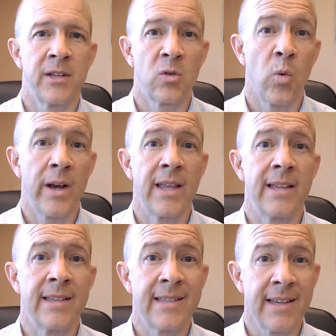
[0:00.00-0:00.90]
in
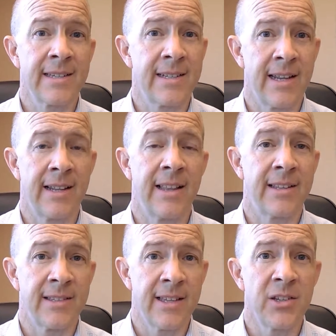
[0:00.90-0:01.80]
2016,
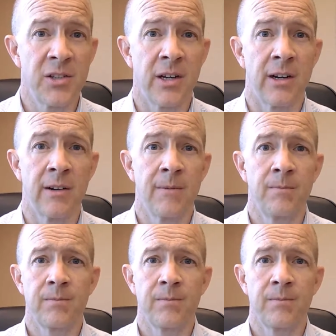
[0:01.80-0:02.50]
that's this year,